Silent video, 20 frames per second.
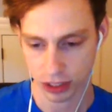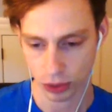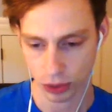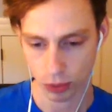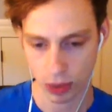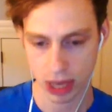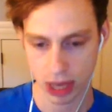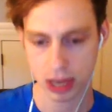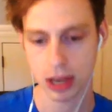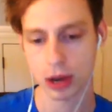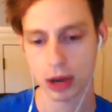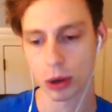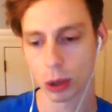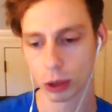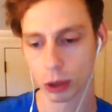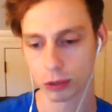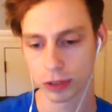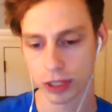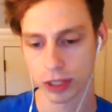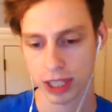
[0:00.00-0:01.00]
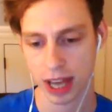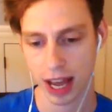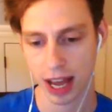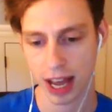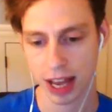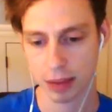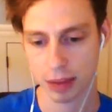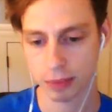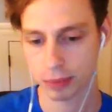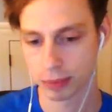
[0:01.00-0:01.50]
a window over
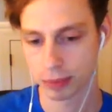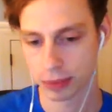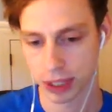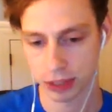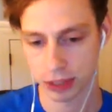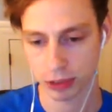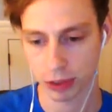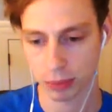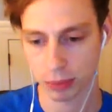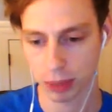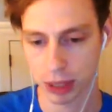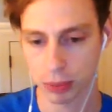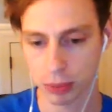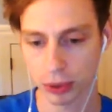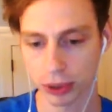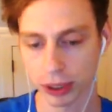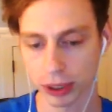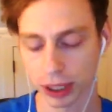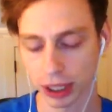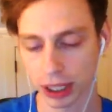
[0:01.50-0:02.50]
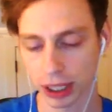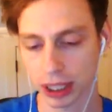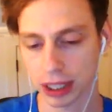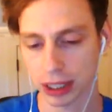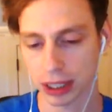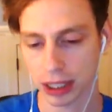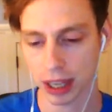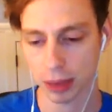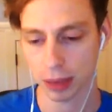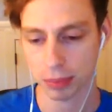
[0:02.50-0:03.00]
time, different people are going to
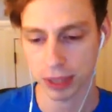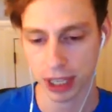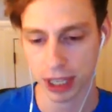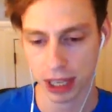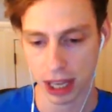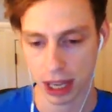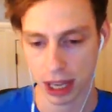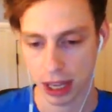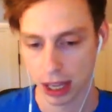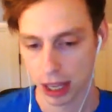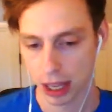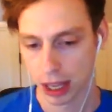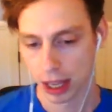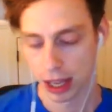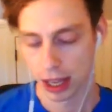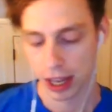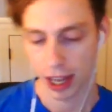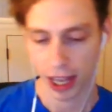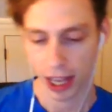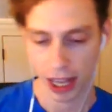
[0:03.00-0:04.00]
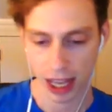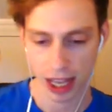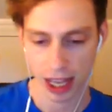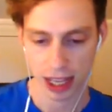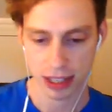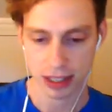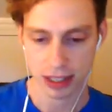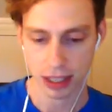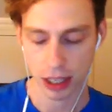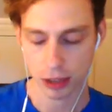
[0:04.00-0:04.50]
get the update.
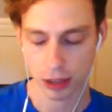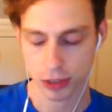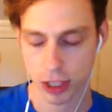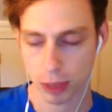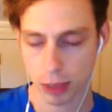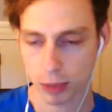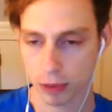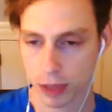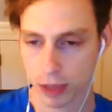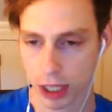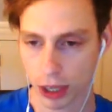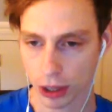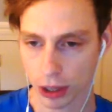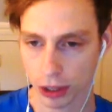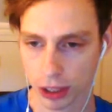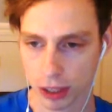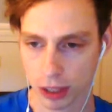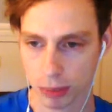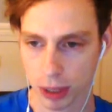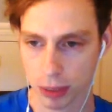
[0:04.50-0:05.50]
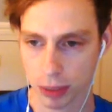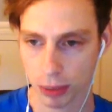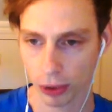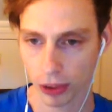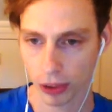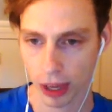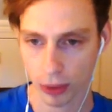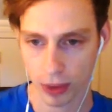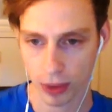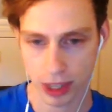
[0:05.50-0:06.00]
And if some of the early people
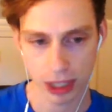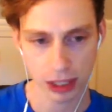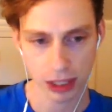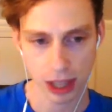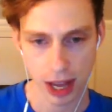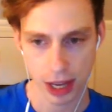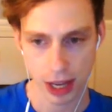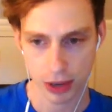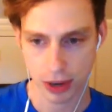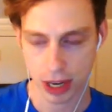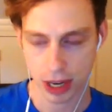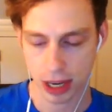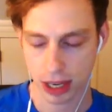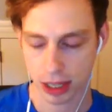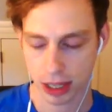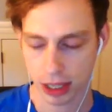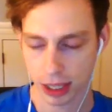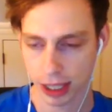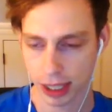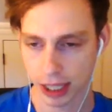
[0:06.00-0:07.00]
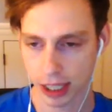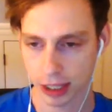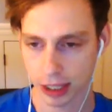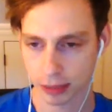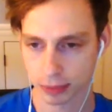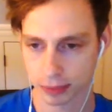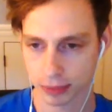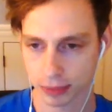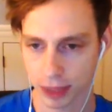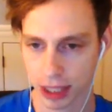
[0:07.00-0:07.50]
that win the lottery
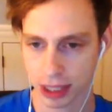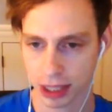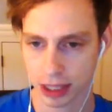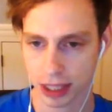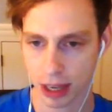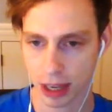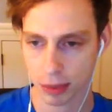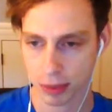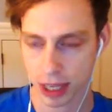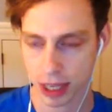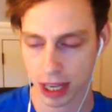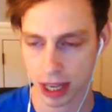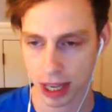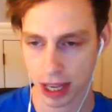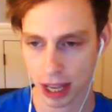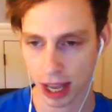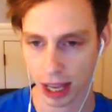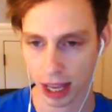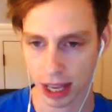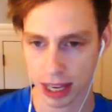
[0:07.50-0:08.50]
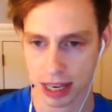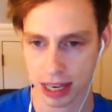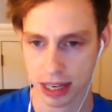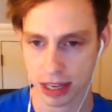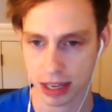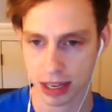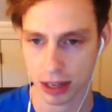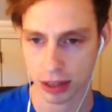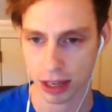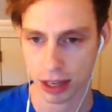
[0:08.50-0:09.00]
um, get the update and
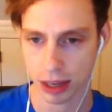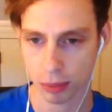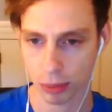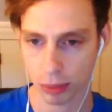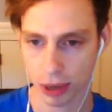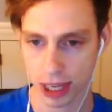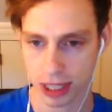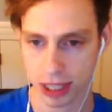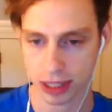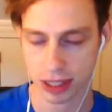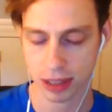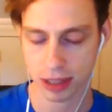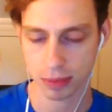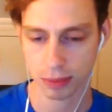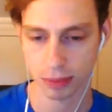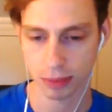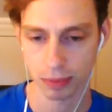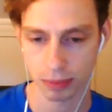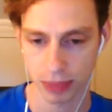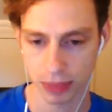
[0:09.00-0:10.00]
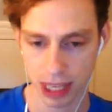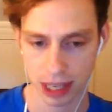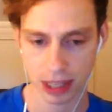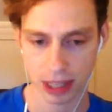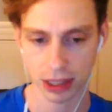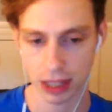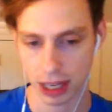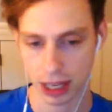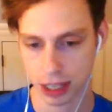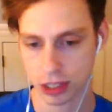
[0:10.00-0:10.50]
it, it breaks them, they
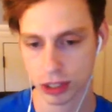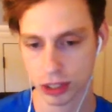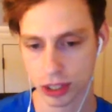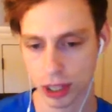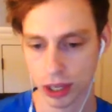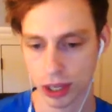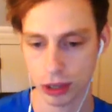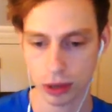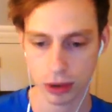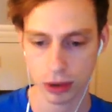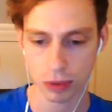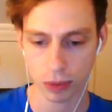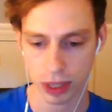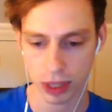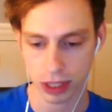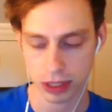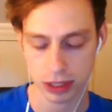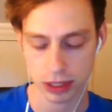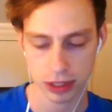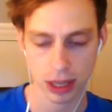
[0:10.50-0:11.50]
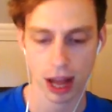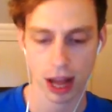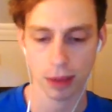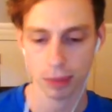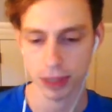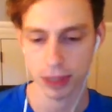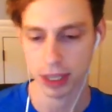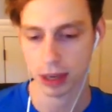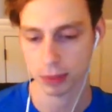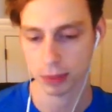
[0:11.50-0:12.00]
can let us know and we can
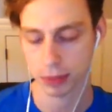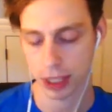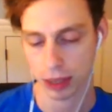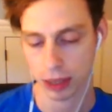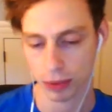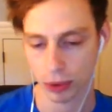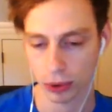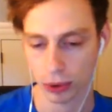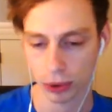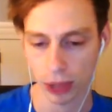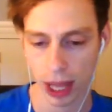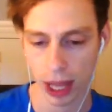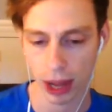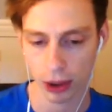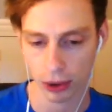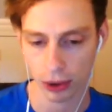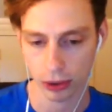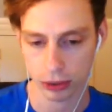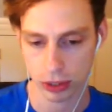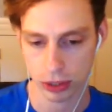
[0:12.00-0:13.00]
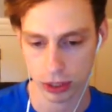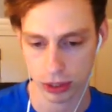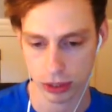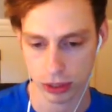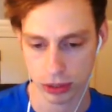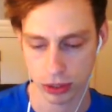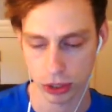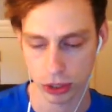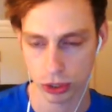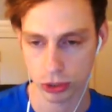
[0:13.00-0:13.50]
stop the update rollout to,
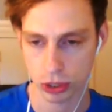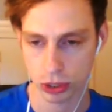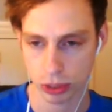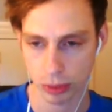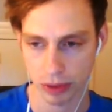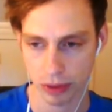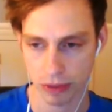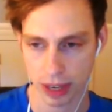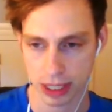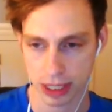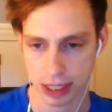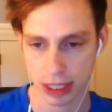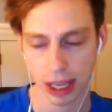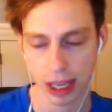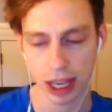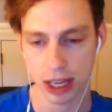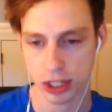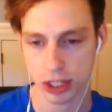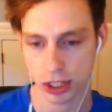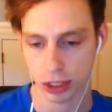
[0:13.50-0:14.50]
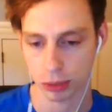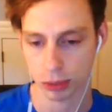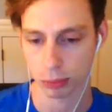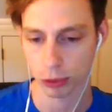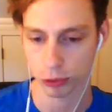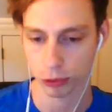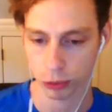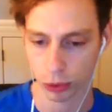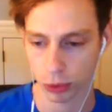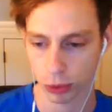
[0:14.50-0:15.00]
to do some investigation
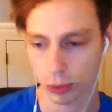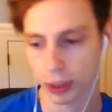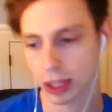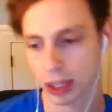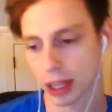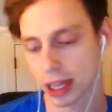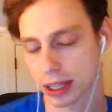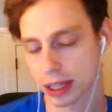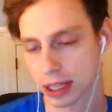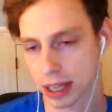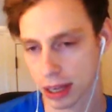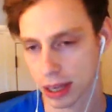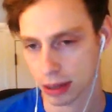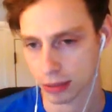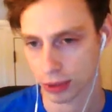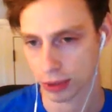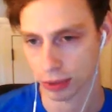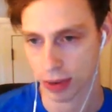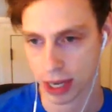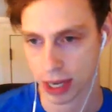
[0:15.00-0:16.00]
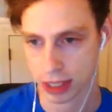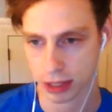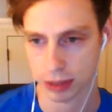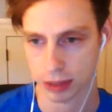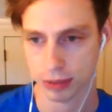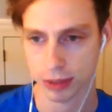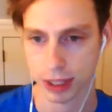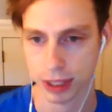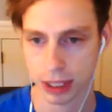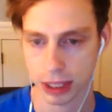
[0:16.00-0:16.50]
before we let the, the rest
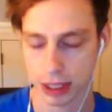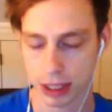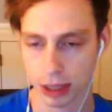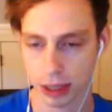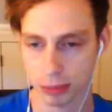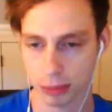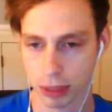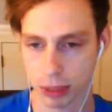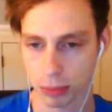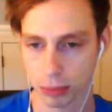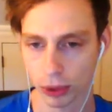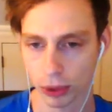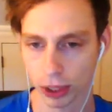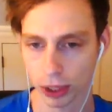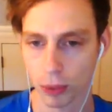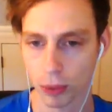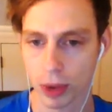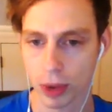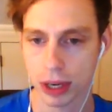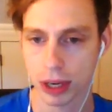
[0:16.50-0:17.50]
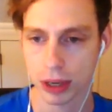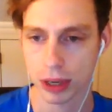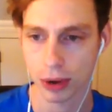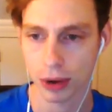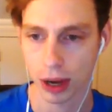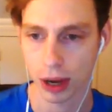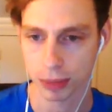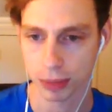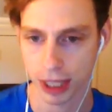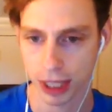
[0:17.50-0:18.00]
of the uh, people in the window
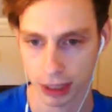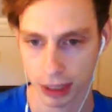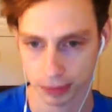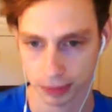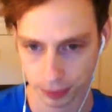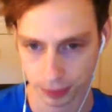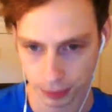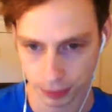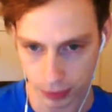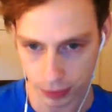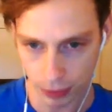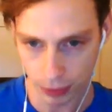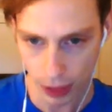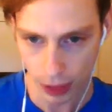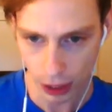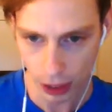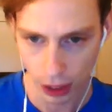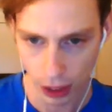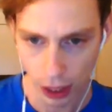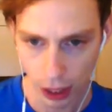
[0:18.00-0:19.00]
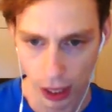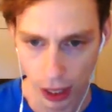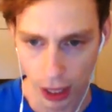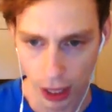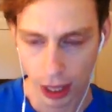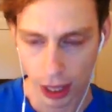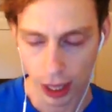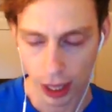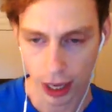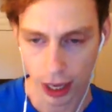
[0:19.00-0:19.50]
update.
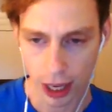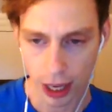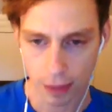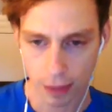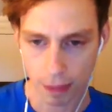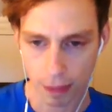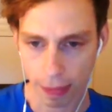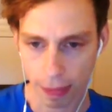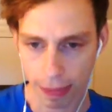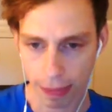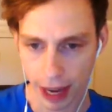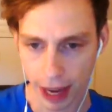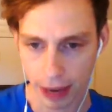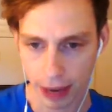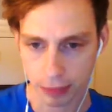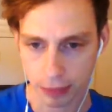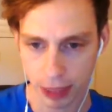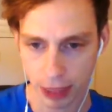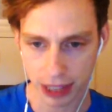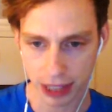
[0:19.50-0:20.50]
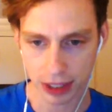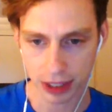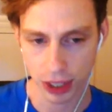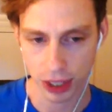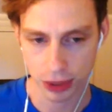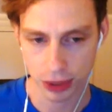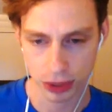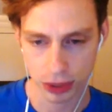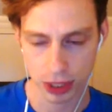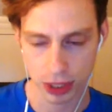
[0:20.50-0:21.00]
Um, but you
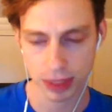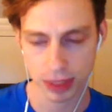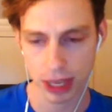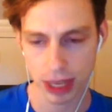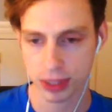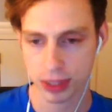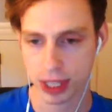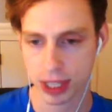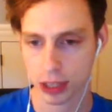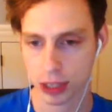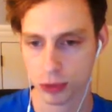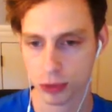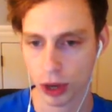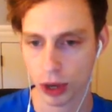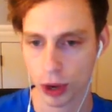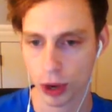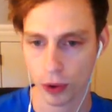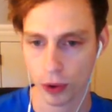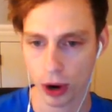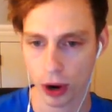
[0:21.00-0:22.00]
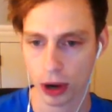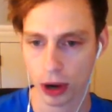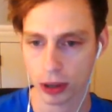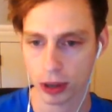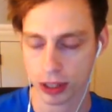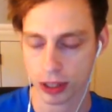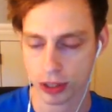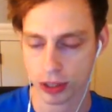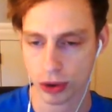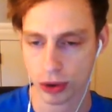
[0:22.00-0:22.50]
know, sometimes things will go
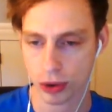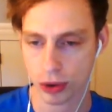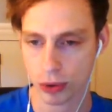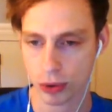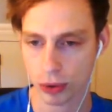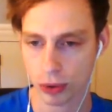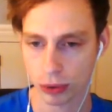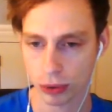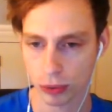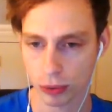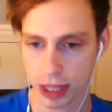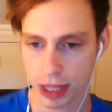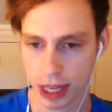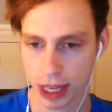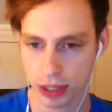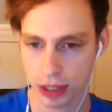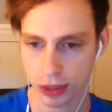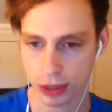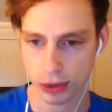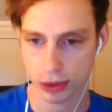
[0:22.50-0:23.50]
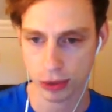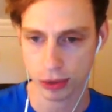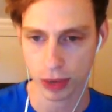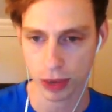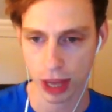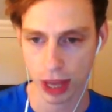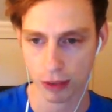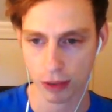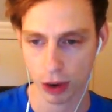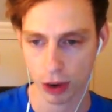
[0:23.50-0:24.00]
wrong. So when they do,
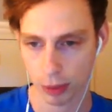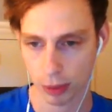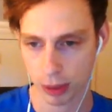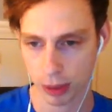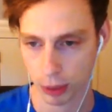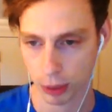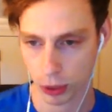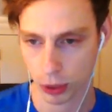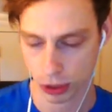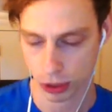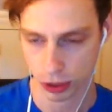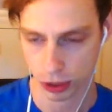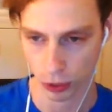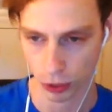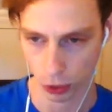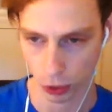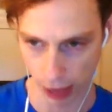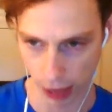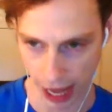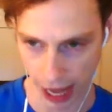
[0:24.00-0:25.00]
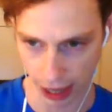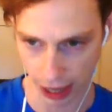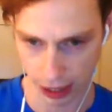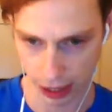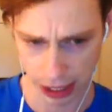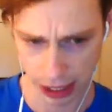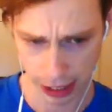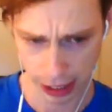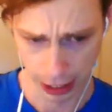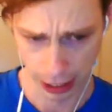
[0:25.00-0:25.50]
we have OSTree rollback,
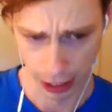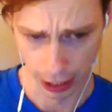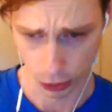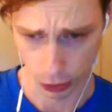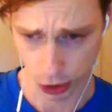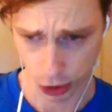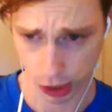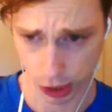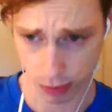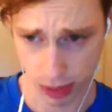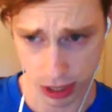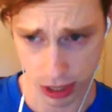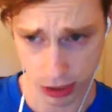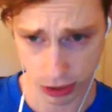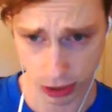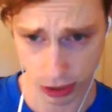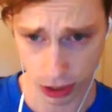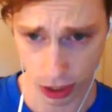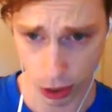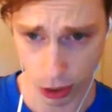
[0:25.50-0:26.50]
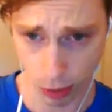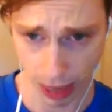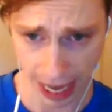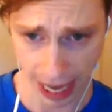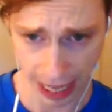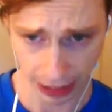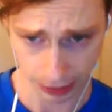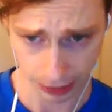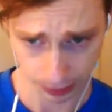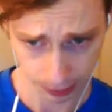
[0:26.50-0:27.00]
which can be used to go back